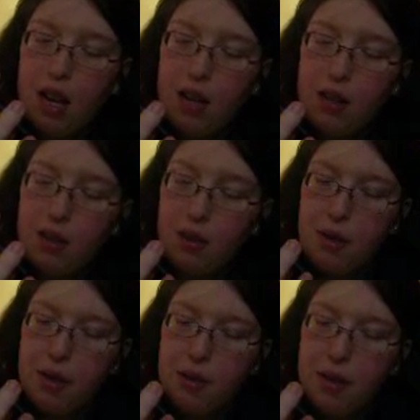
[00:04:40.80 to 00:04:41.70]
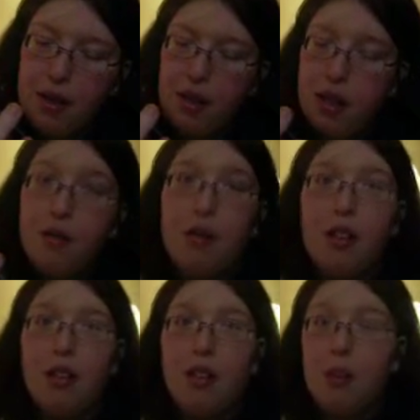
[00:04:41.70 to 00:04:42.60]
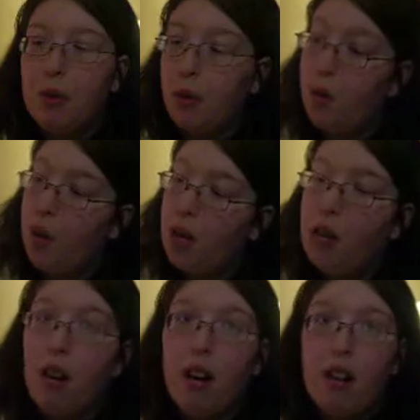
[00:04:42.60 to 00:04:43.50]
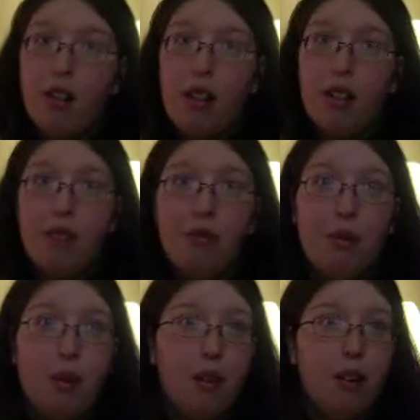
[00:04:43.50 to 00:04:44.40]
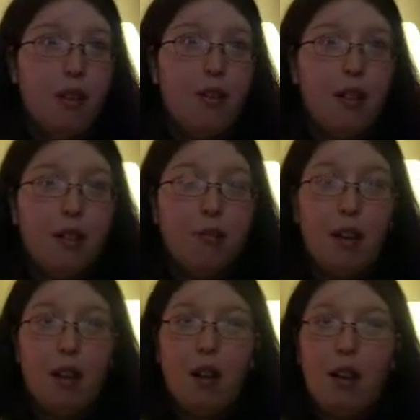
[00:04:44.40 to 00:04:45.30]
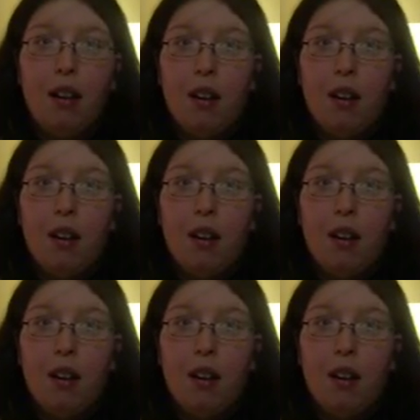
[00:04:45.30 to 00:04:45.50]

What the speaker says: It's a sorcery. Return up to 1 target creature from your graveyard to play.